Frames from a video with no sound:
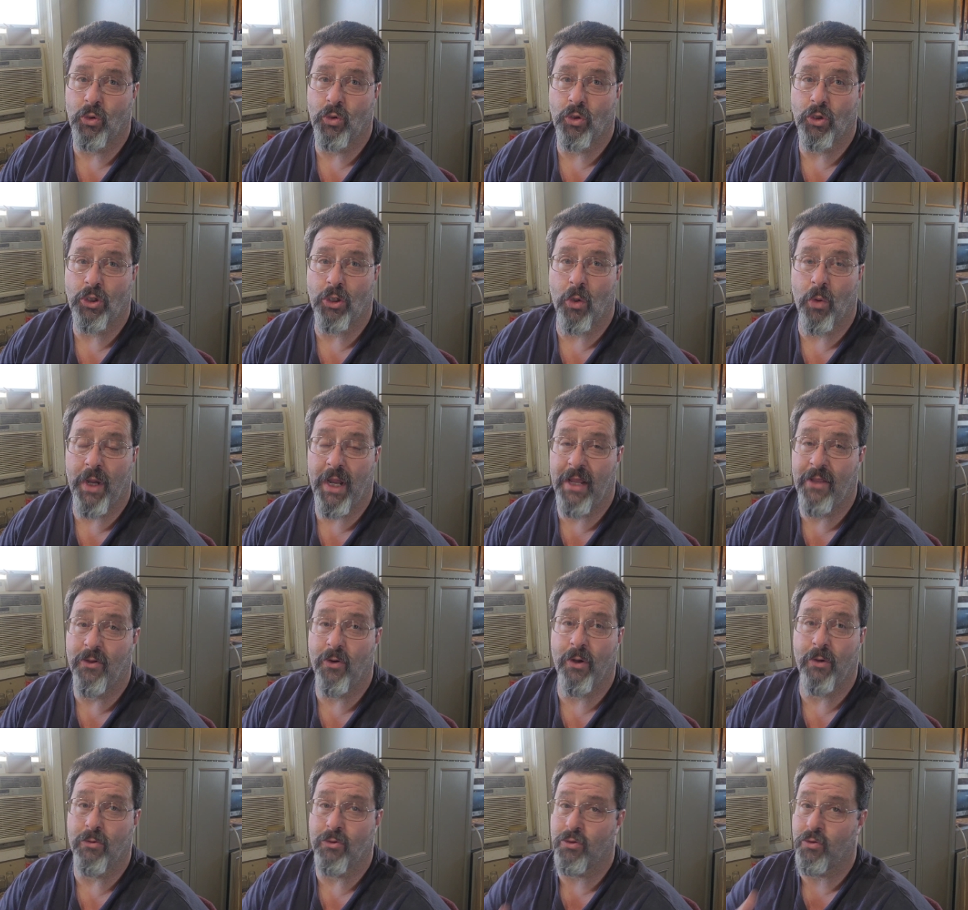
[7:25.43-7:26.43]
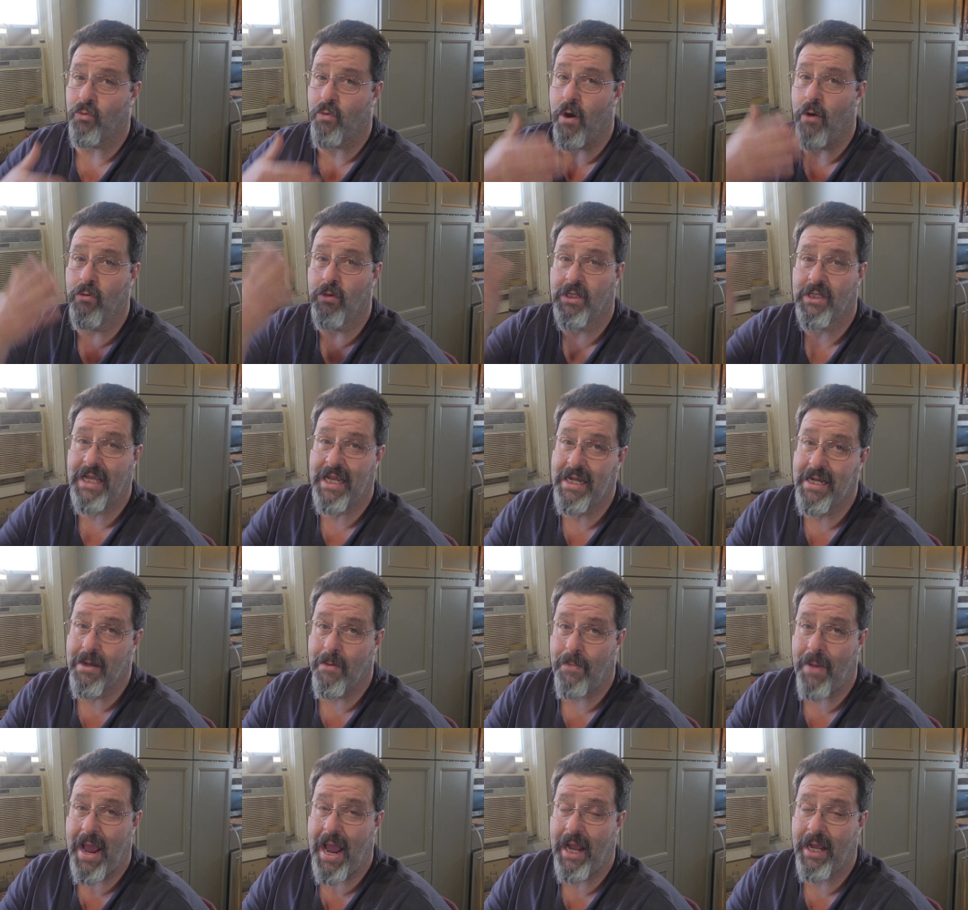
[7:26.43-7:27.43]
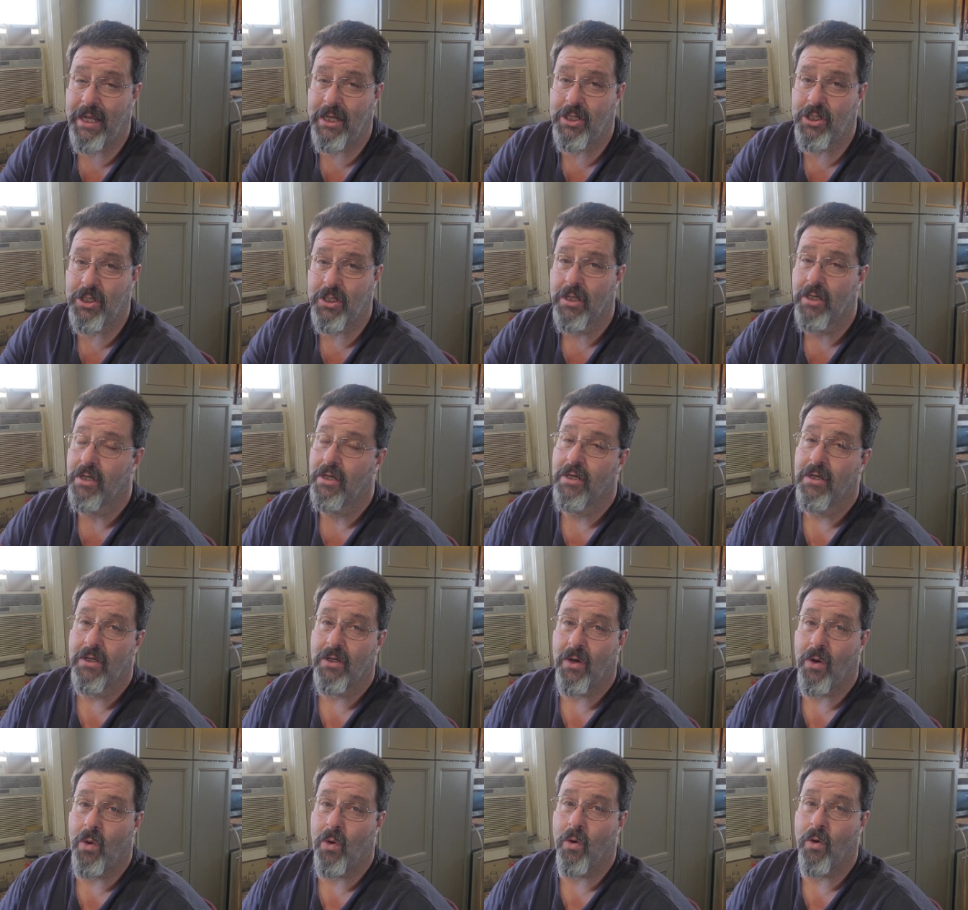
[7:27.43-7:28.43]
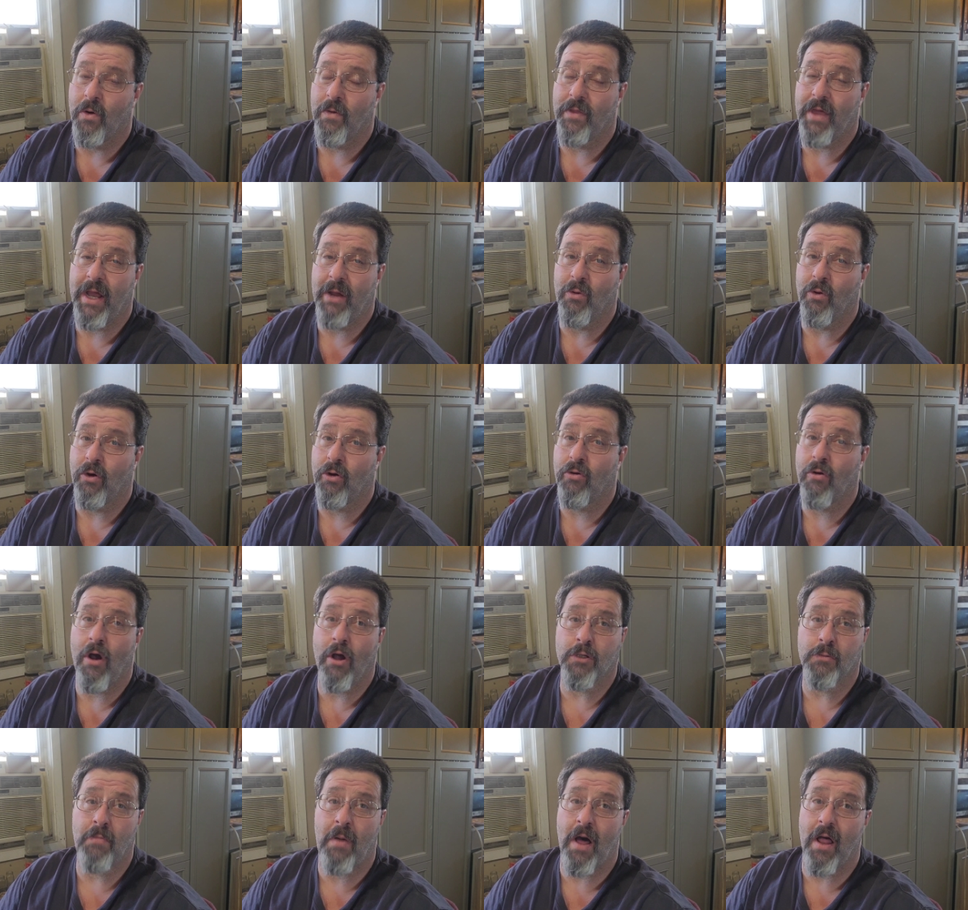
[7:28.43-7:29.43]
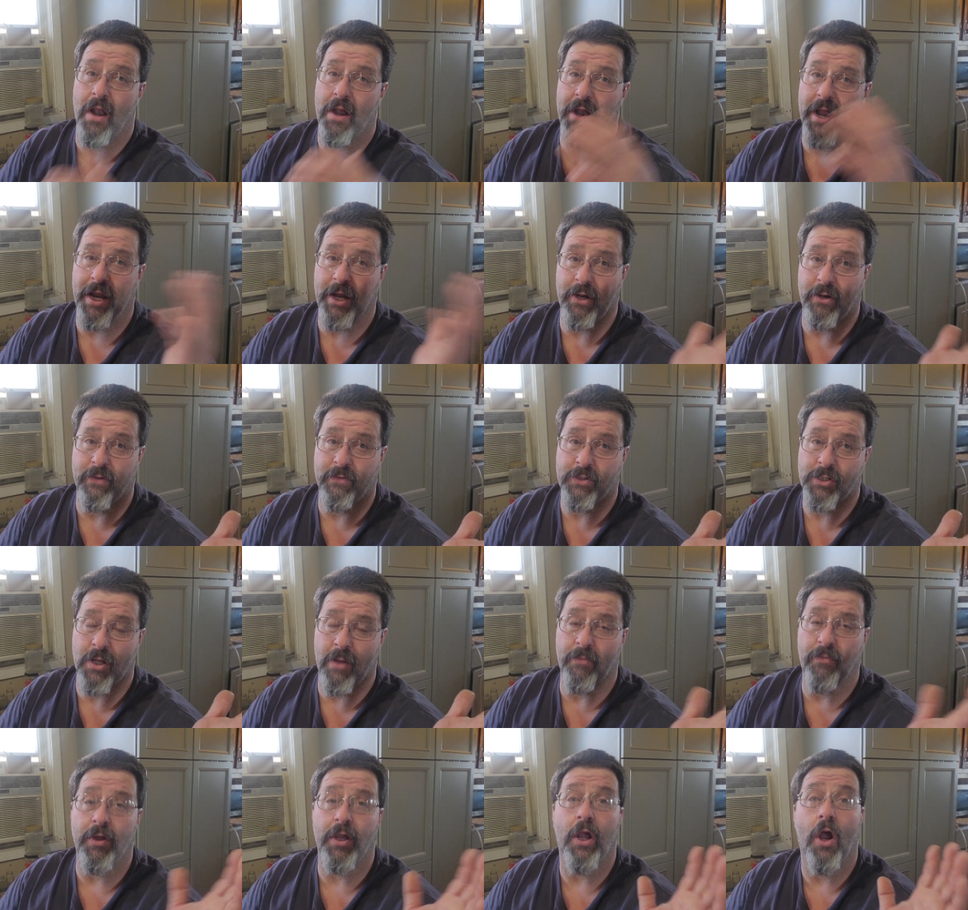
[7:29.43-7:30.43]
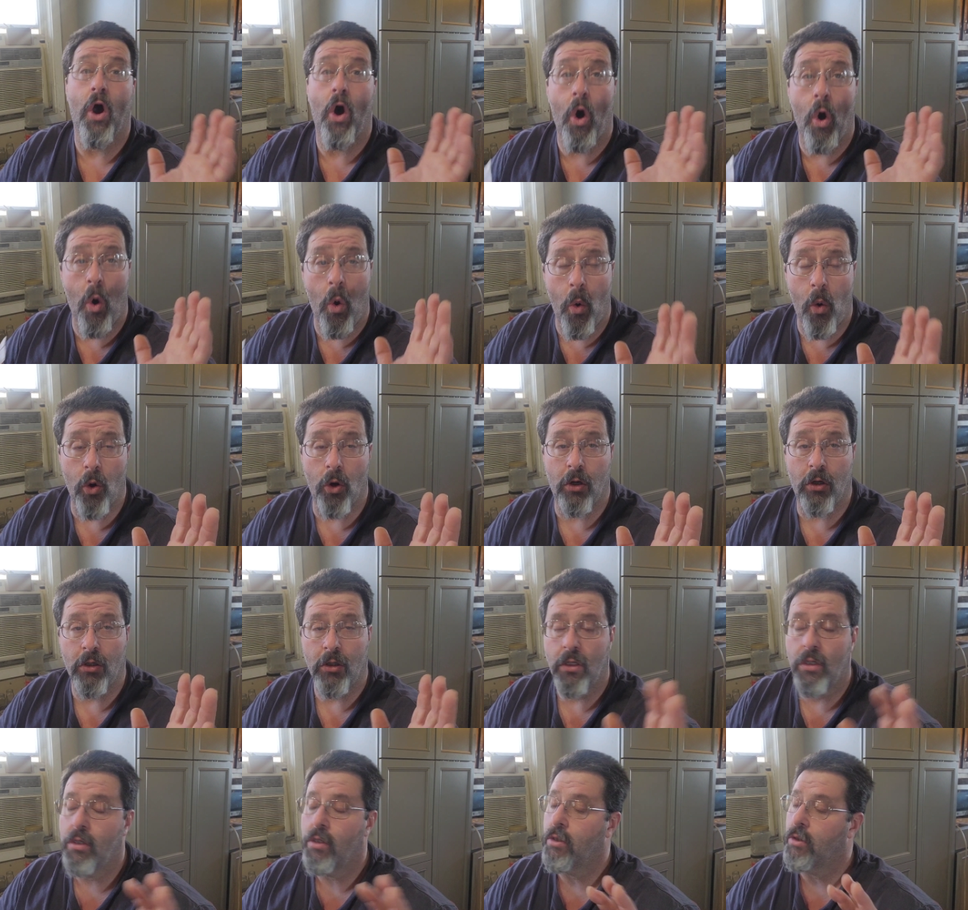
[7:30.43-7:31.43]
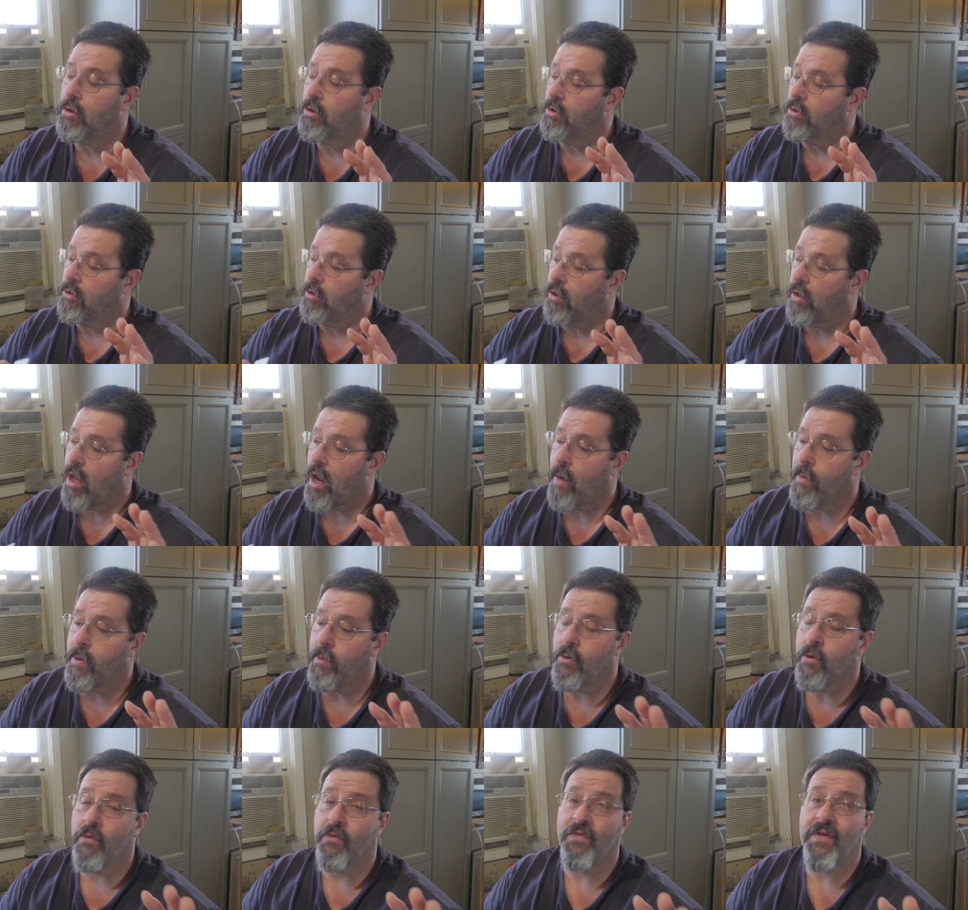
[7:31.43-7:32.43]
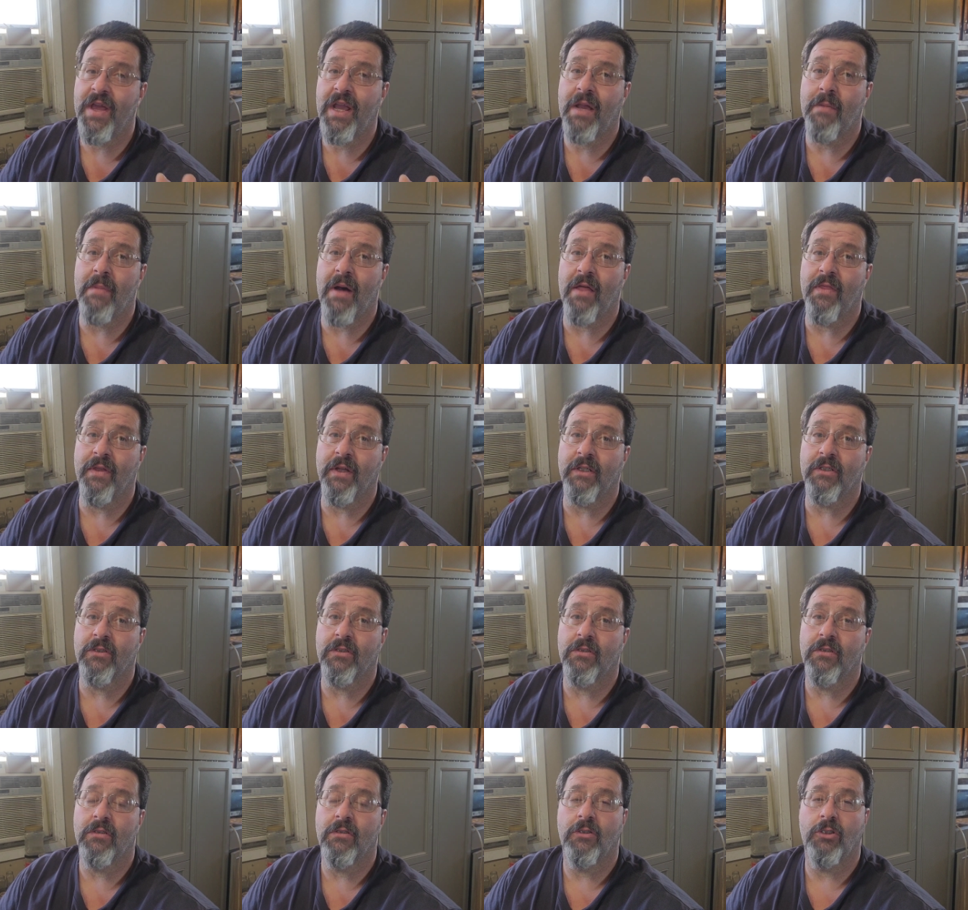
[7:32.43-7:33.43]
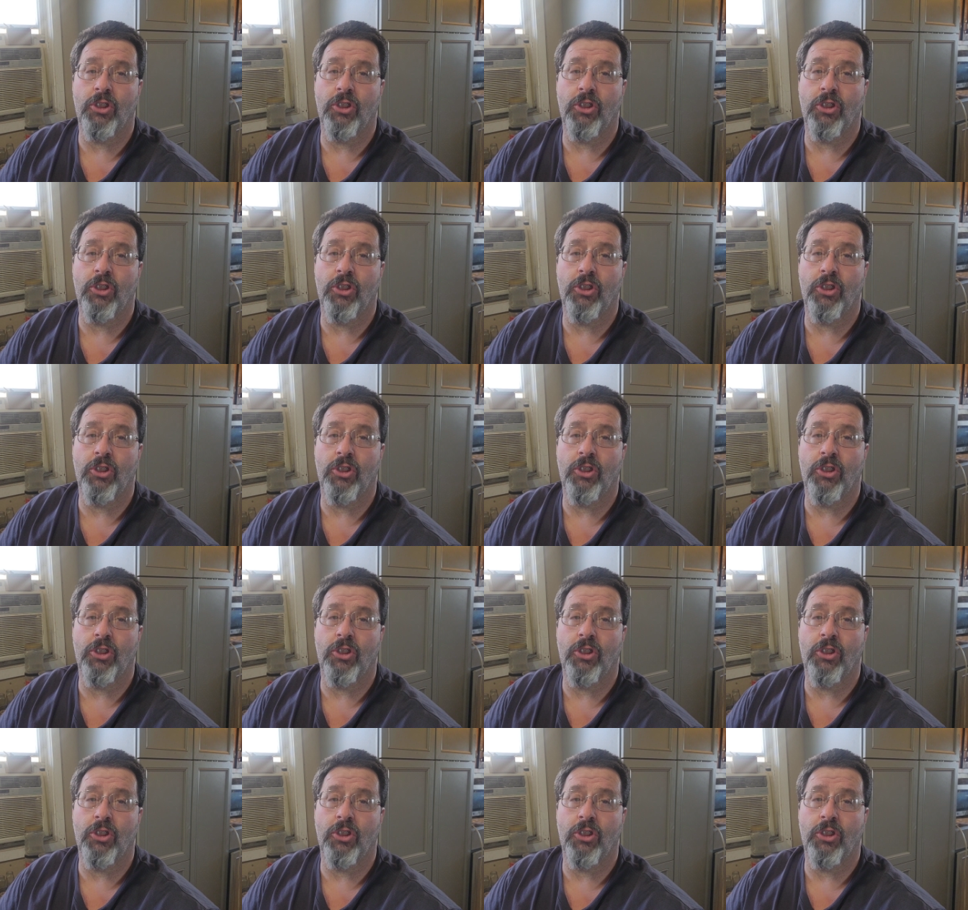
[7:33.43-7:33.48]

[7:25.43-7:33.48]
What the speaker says: So either it was the wrong seed in the package, or they were cross-pollinated of something, or a lot of people don't think about this.